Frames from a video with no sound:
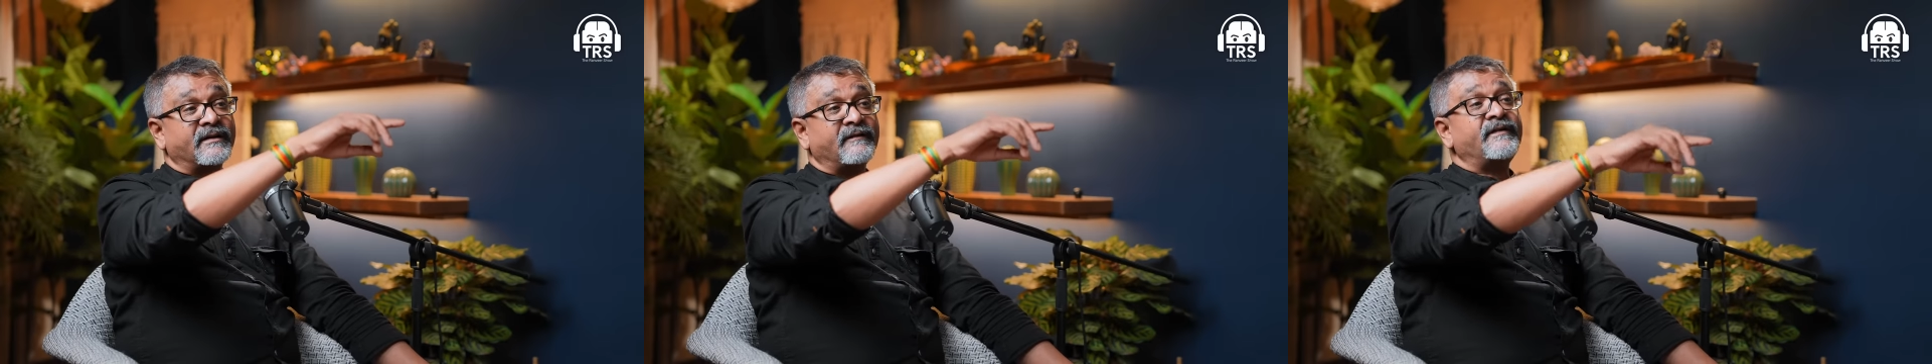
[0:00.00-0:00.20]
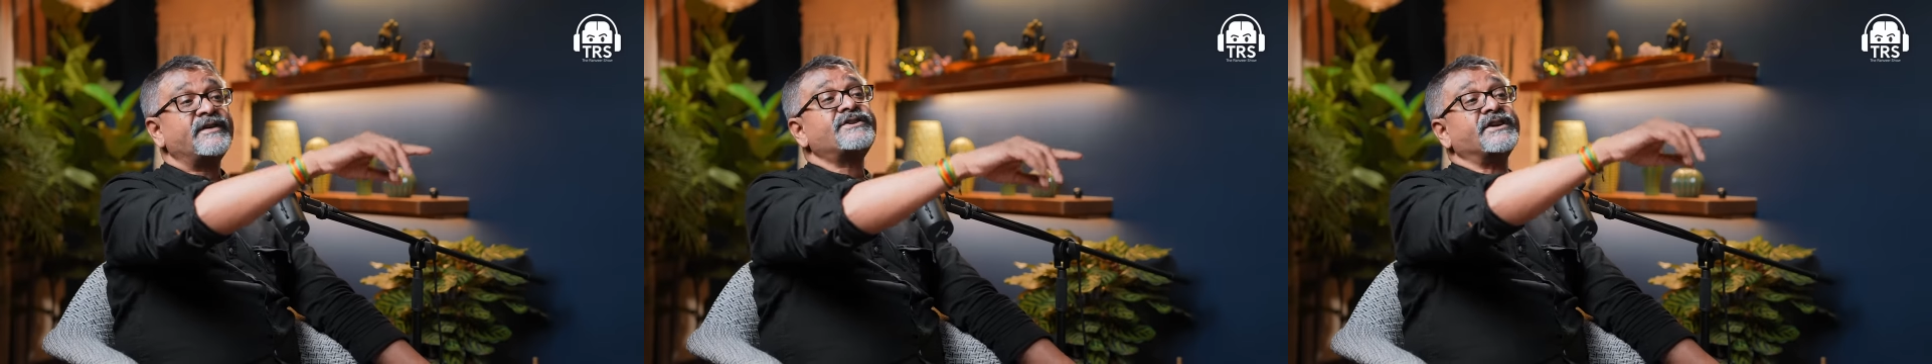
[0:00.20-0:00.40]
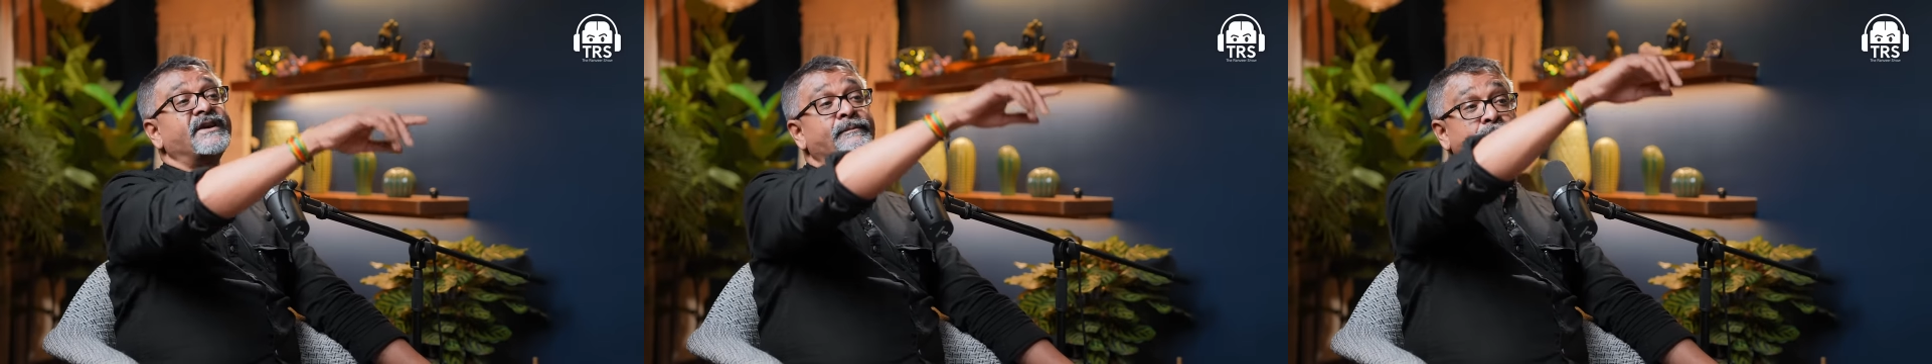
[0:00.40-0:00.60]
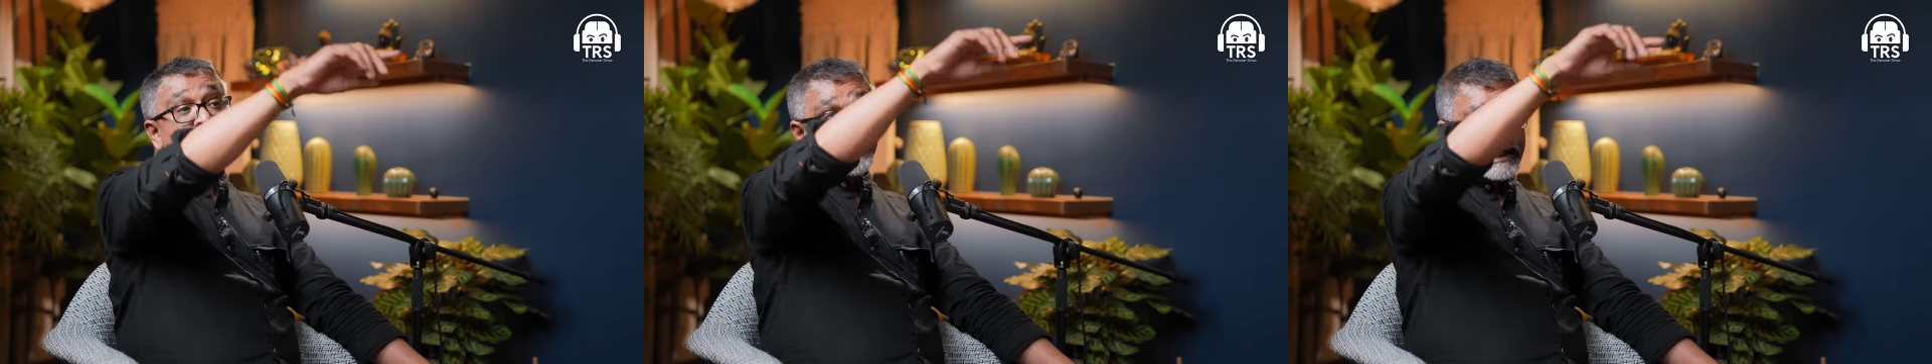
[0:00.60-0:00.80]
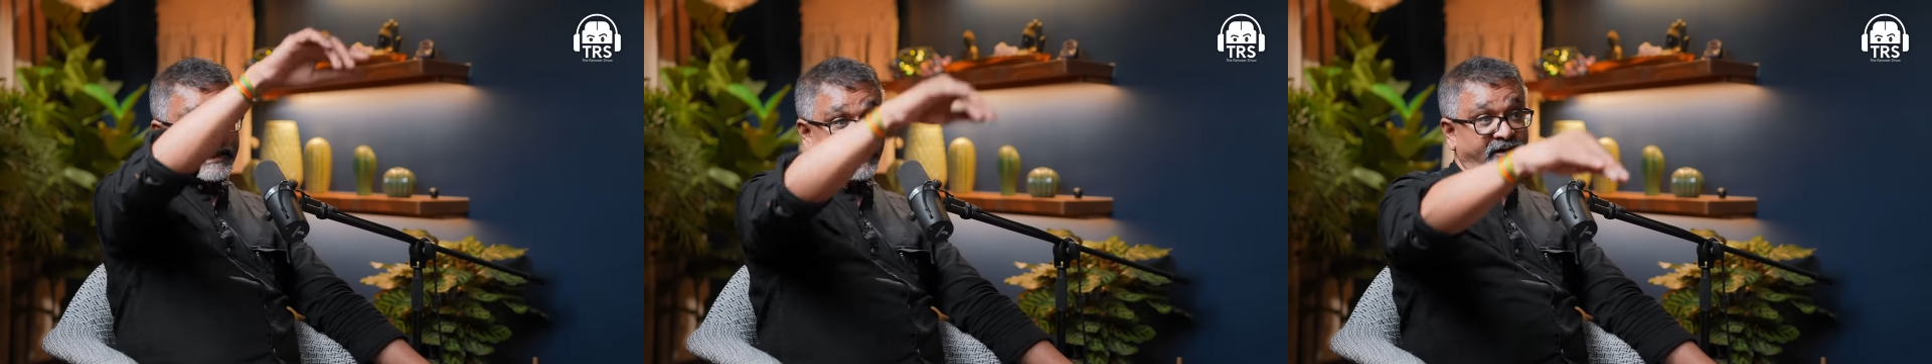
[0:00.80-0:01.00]
which
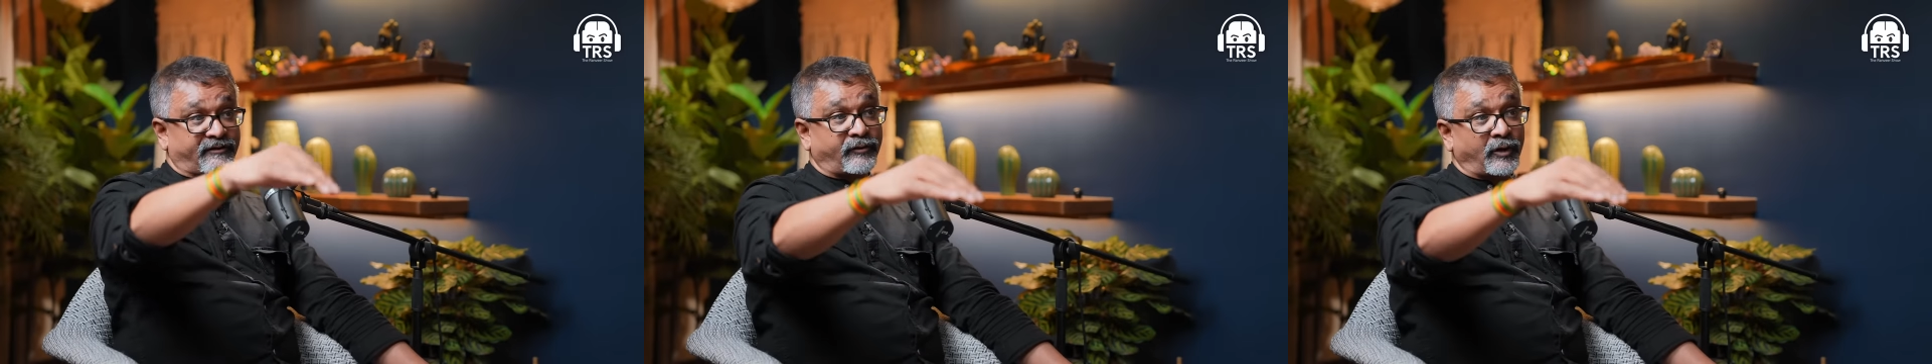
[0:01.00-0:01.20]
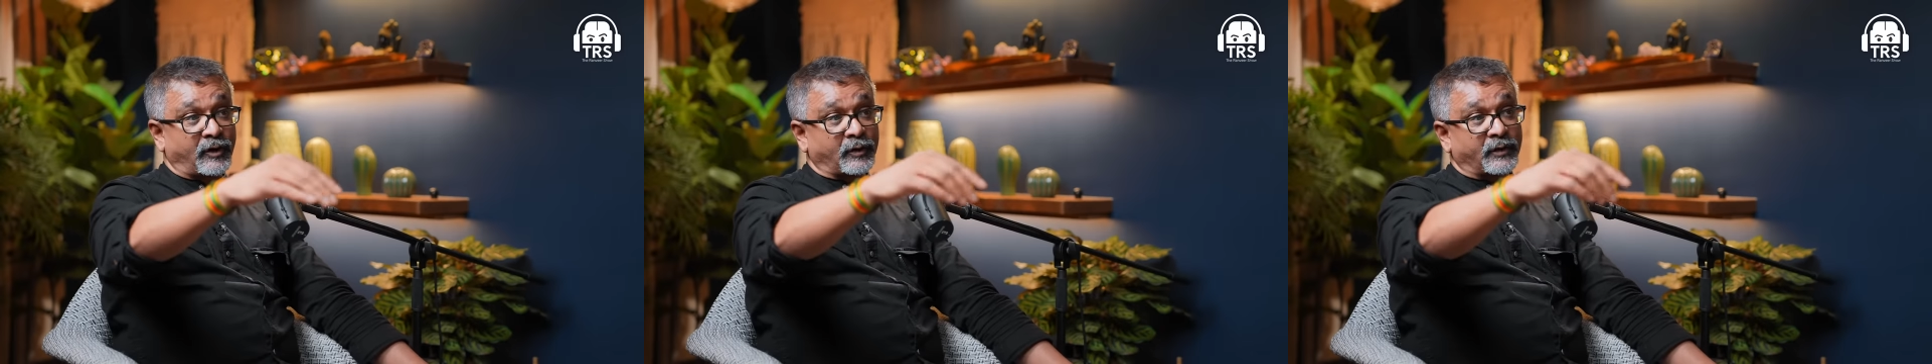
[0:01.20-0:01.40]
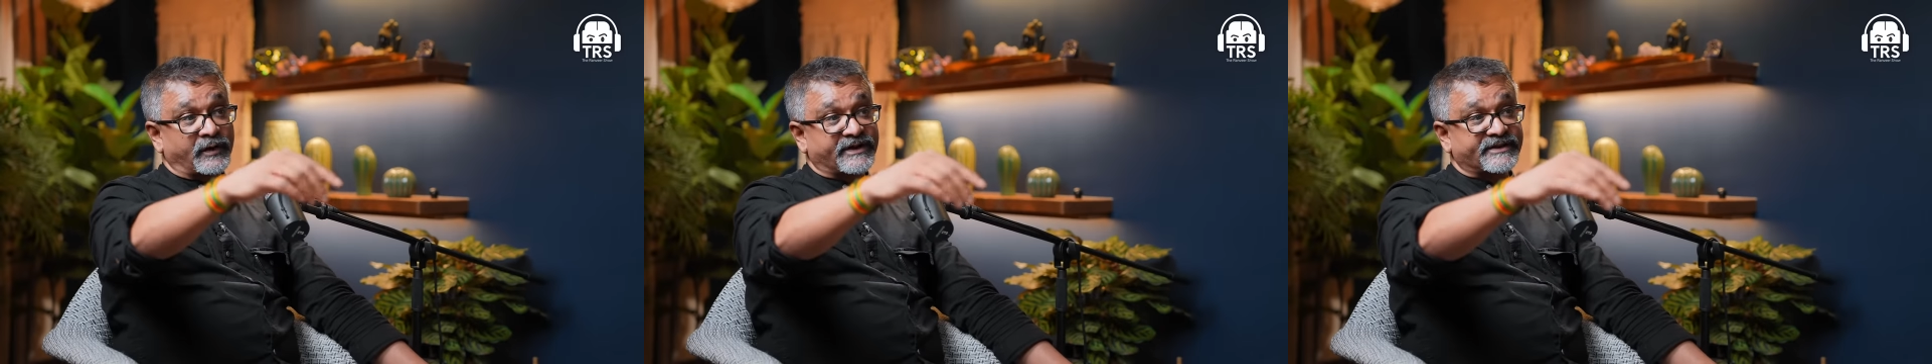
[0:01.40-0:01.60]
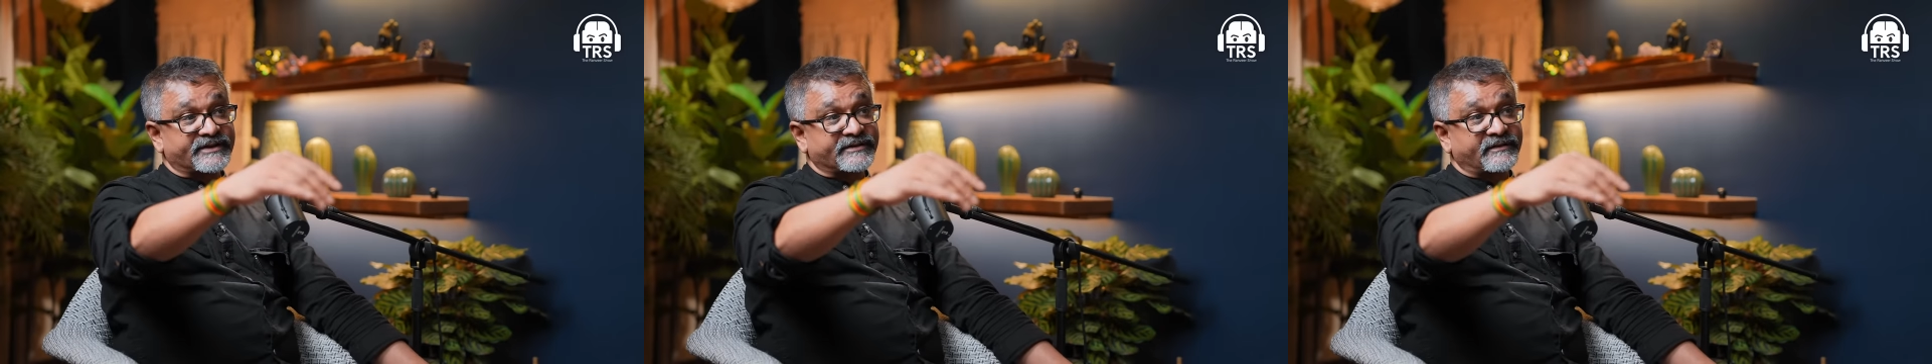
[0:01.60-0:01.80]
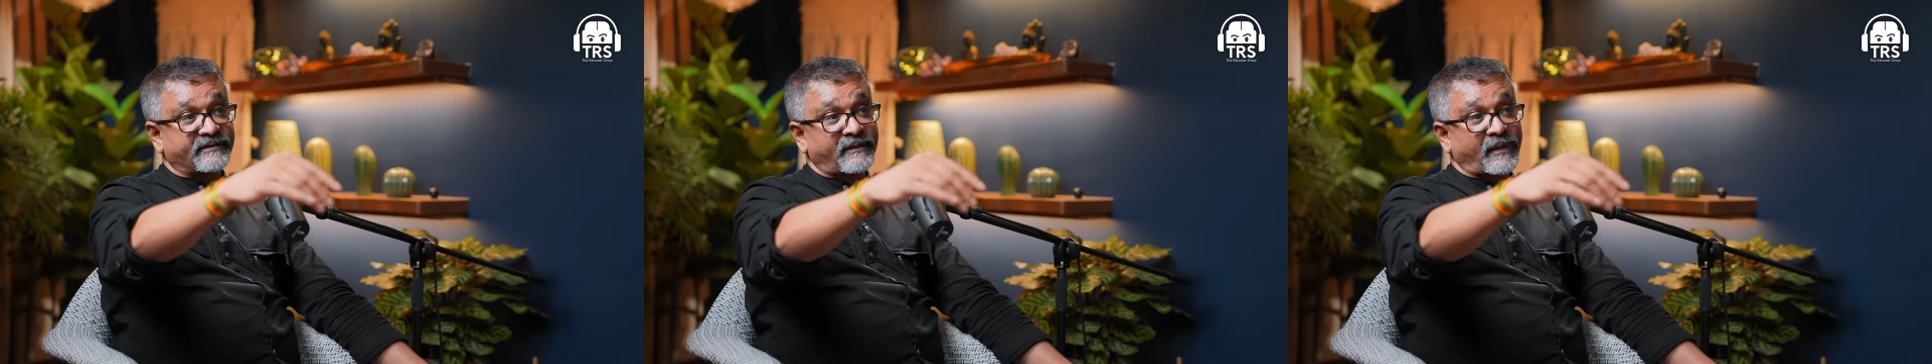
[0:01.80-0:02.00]
impel their followers